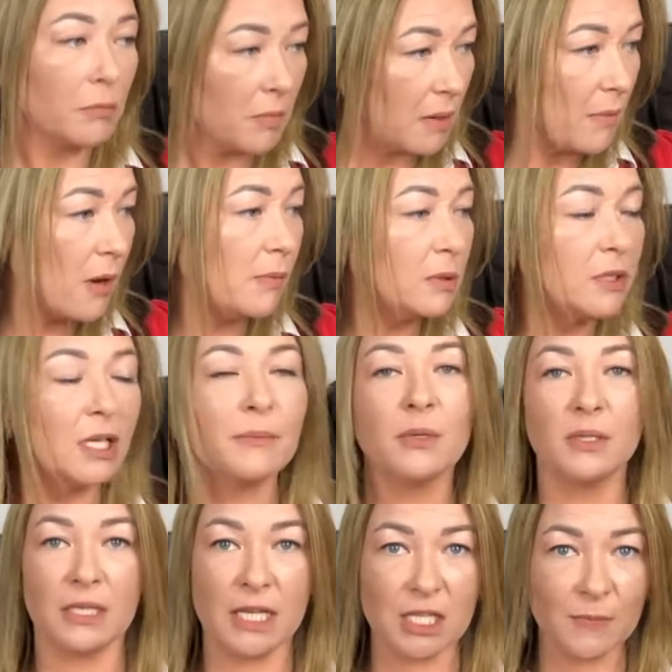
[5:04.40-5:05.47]
my mobile number,
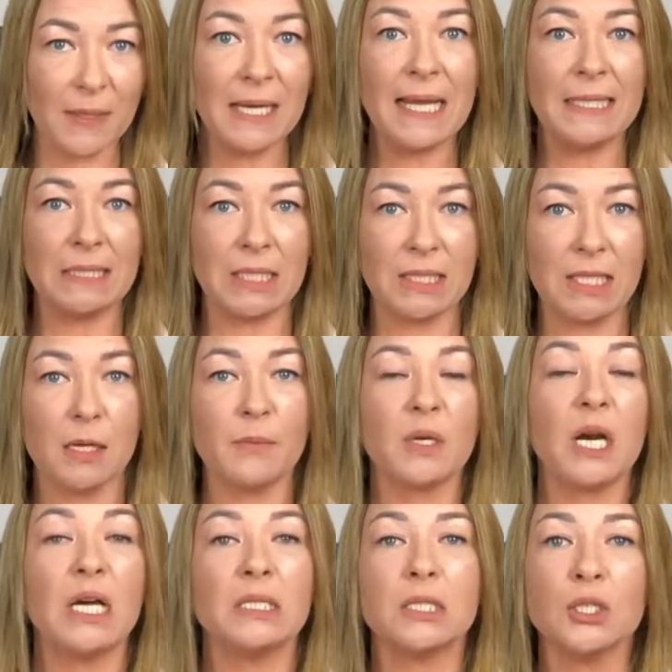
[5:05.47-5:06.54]
and here's my landline
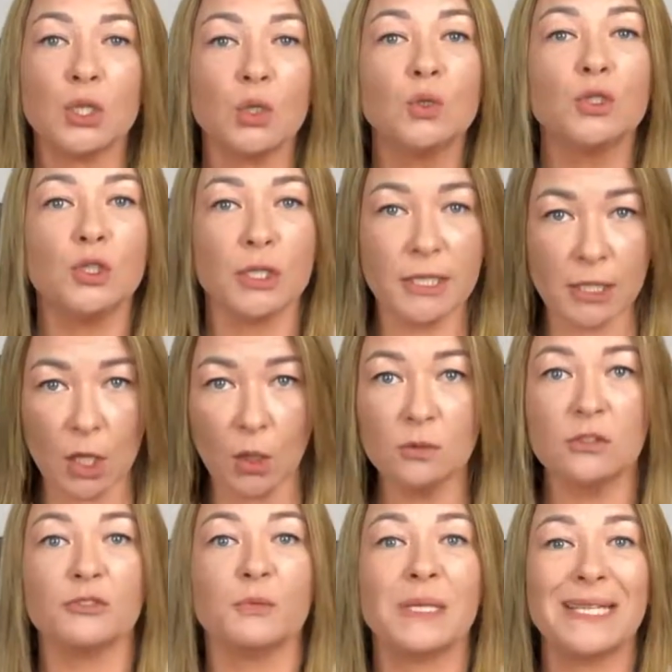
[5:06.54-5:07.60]
number, until you get
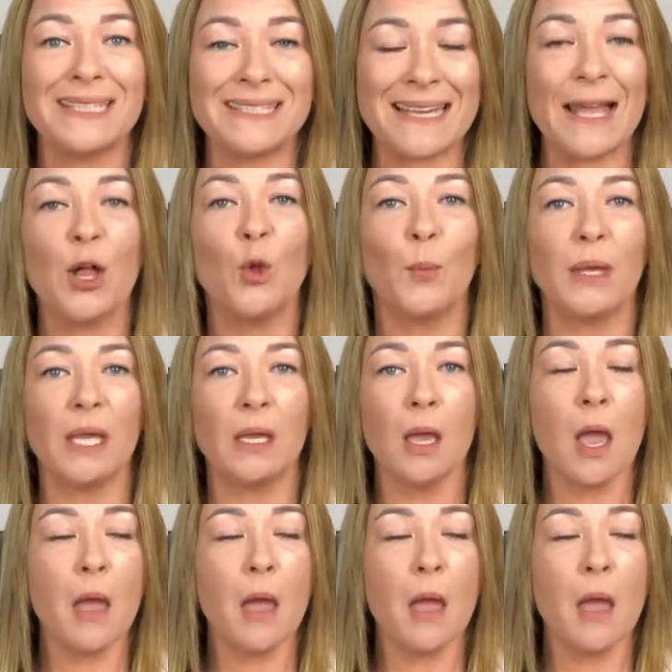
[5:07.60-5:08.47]
hold of me and tell me.